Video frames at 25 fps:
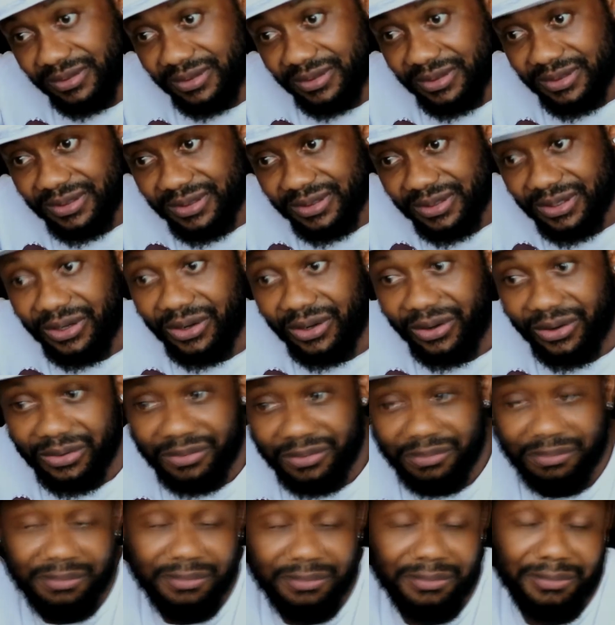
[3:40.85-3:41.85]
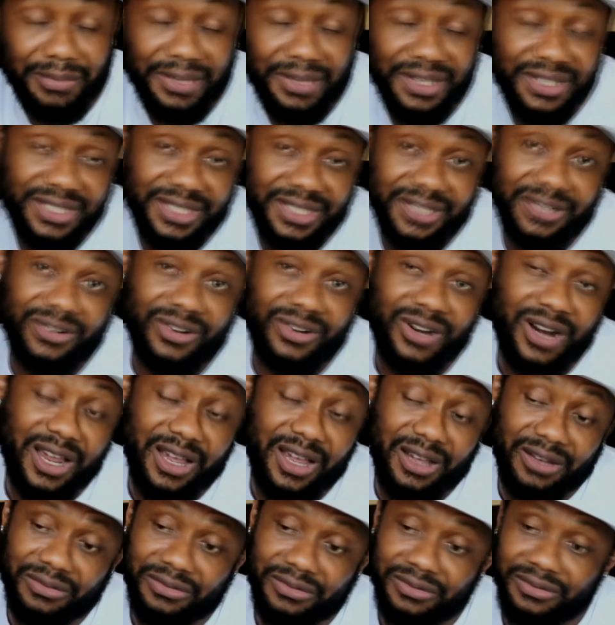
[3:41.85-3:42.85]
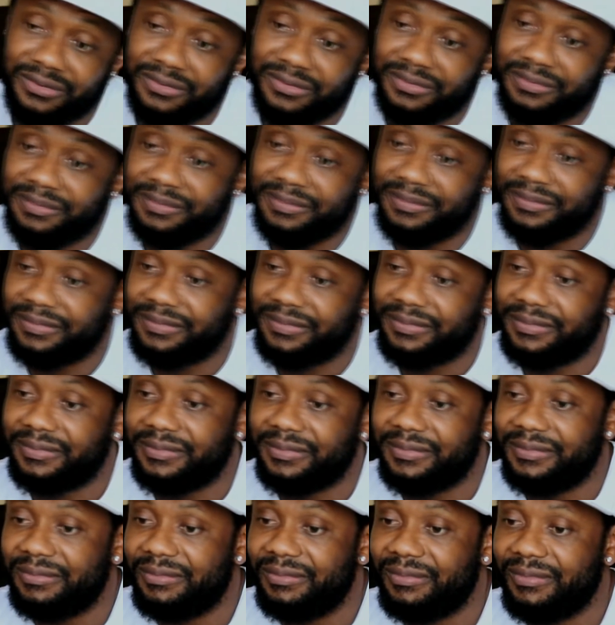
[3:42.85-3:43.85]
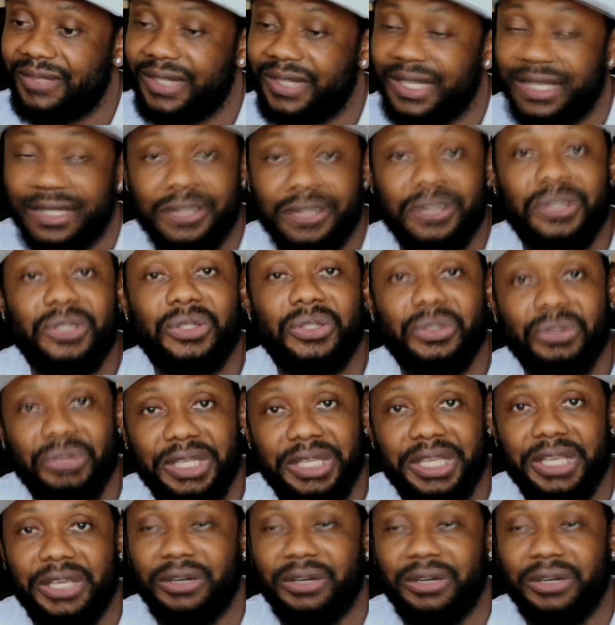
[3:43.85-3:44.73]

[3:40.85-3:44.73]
You know, messing around in the studio.